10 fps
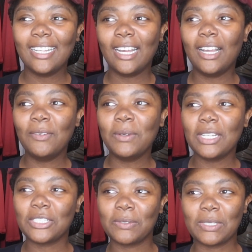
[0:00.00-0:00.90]
Um, what
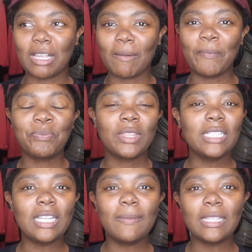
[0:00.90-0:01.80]
else should we talk about?
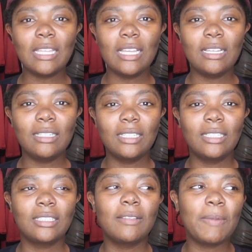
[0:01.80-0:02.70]
Let's talk about the
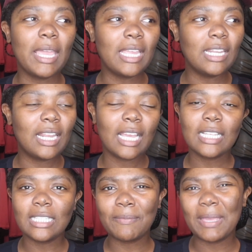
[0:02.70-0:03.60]
the pain. Like
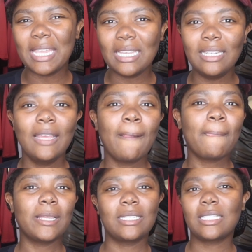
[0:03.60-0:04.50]
I said, the pain
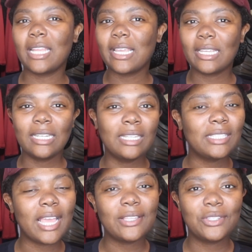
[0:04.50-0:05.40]
is just like getting
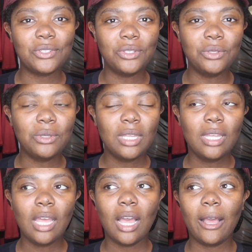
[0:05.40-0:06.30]
a tattoo.
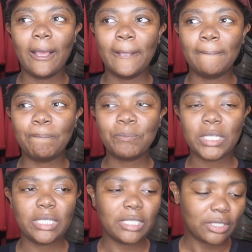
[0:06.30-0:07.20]
Um,
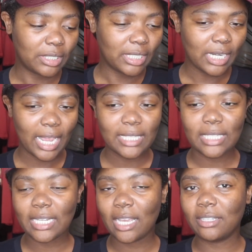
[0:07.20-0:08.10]
she did ice
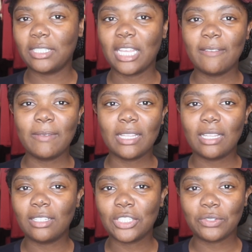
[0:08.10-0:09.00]
it down. She gave me a
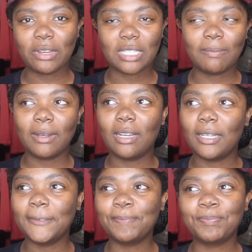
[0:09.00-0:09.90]
little stress
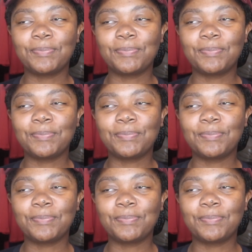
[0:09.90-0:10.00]
ball.